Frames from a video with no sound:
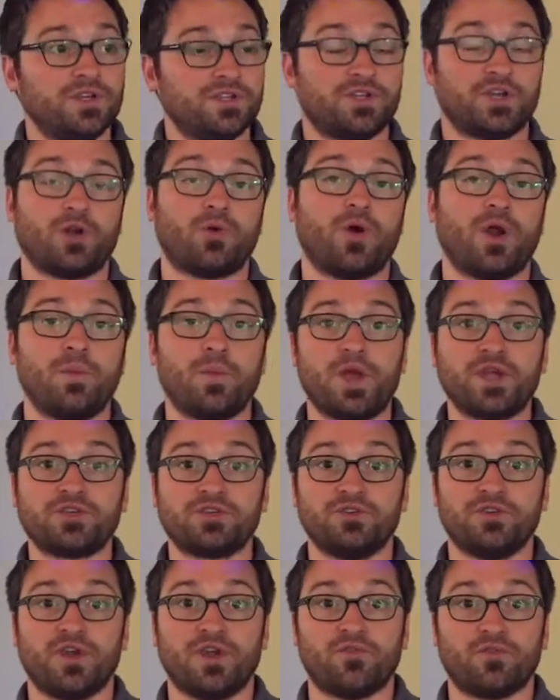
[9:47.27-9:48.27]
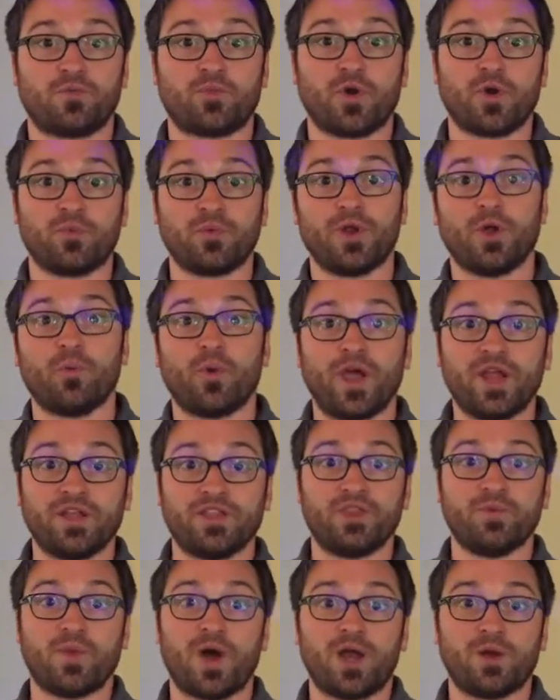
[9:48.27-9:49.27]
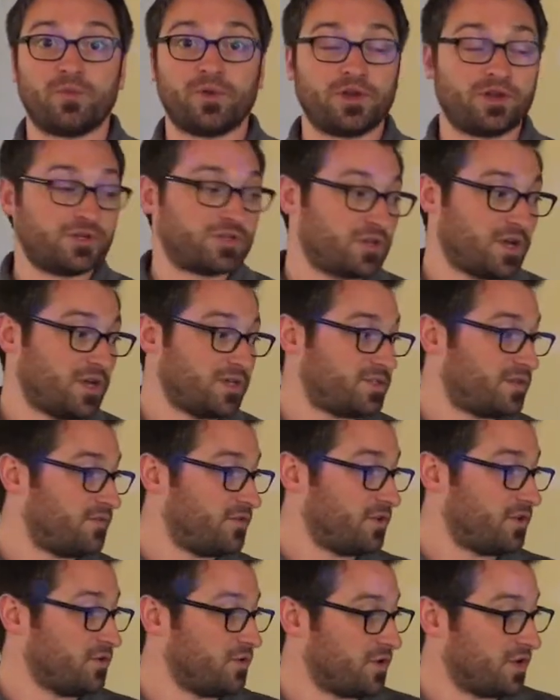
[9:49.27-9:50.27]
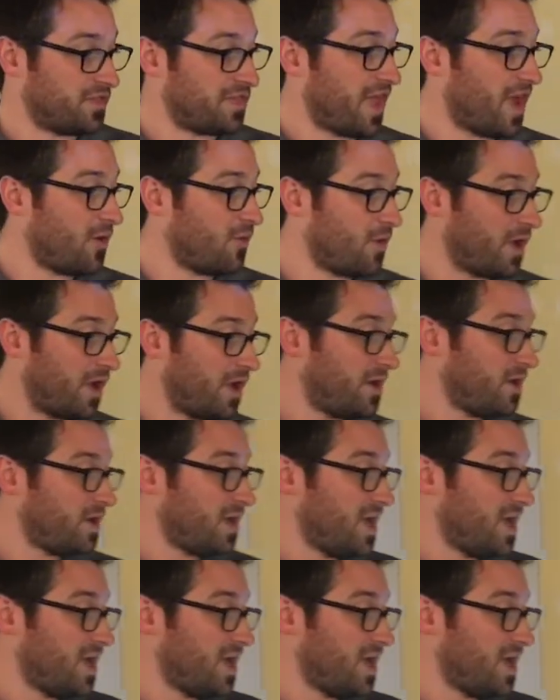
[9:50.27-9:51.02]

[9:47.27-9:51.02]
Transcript: you're going to want to make sure you have appropriate weight at the bottom of your truss if you're doing it that way.